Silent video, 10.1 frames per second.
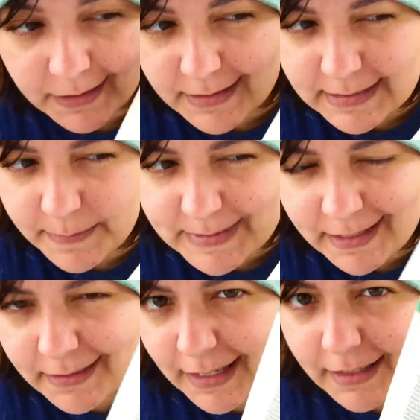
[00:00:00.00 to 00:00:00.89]
It seems
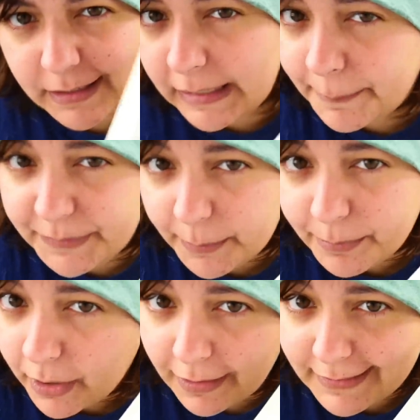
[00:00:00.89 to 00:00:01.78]
like they clumped
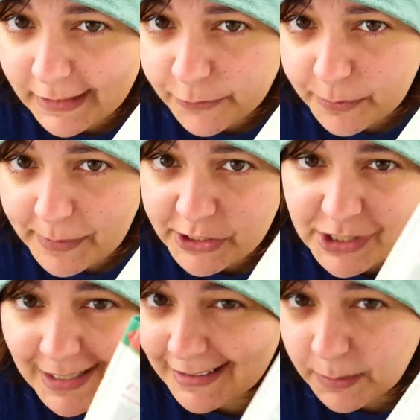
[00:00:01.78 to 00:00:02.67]
up all the
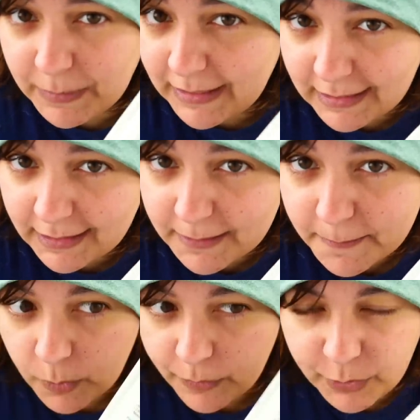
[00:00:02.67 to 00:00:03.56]
information at the beginning
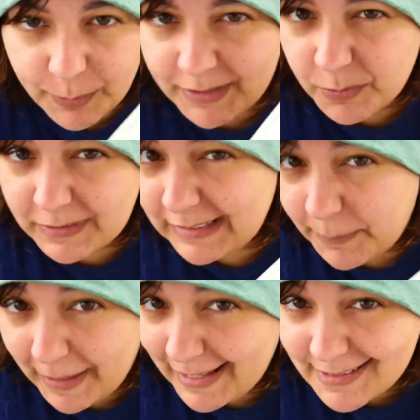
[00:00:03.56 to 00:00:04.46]
where nobody really
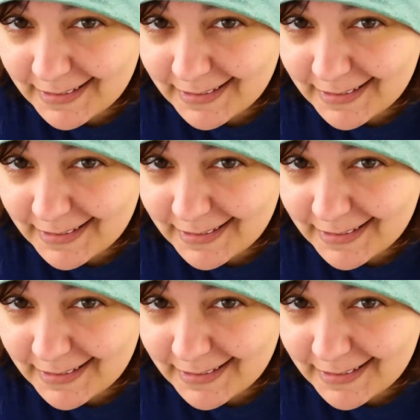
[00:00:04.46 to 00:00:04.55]
pays